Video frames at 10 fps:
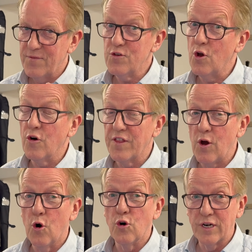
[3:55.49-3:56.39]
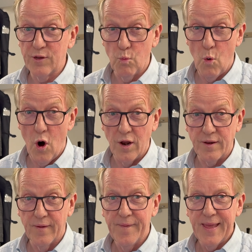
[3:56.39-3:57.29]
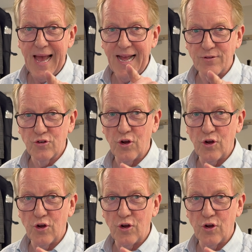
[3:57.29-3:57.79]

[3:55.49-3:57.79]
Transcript: You're the only one, and